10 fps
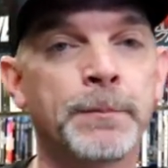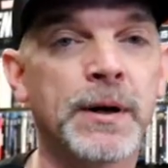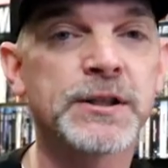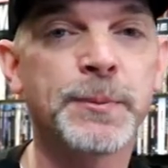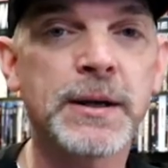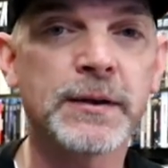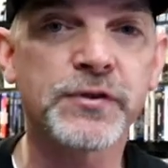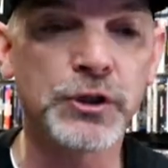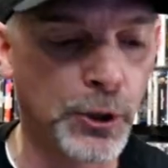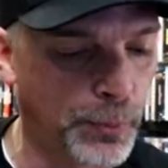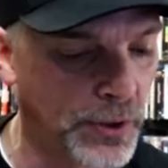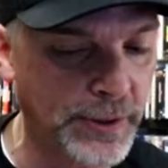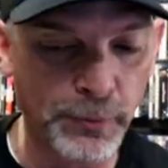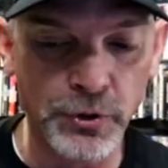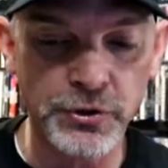But speaking of
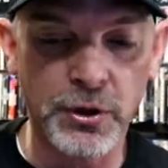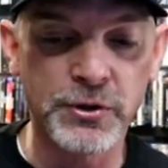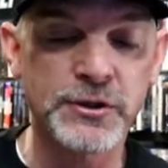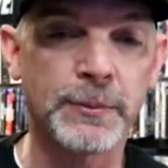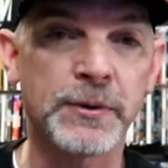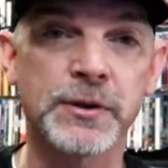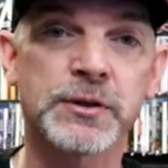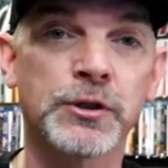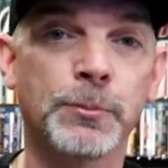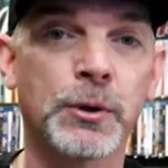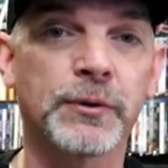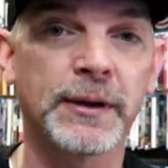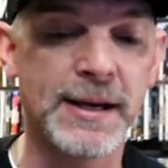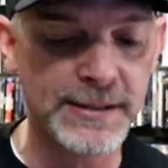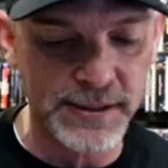steelbooks, I'm going to show you some of the steelbook
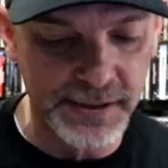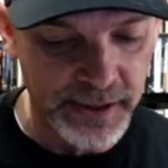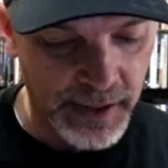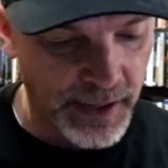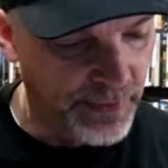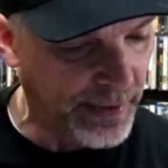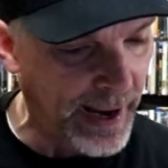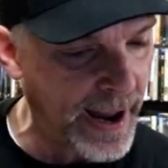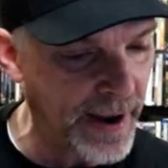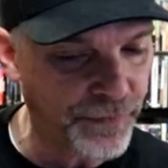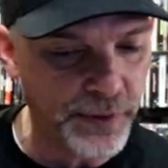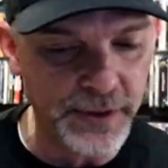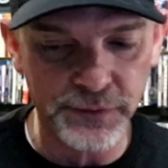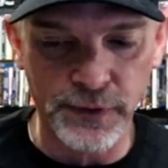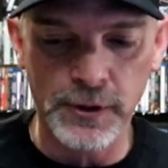releases that I have for
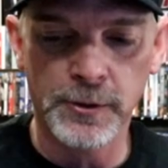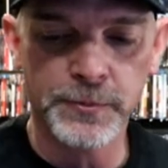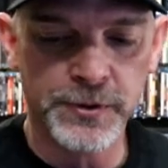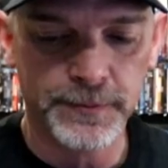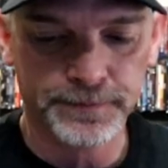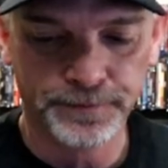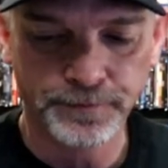these films.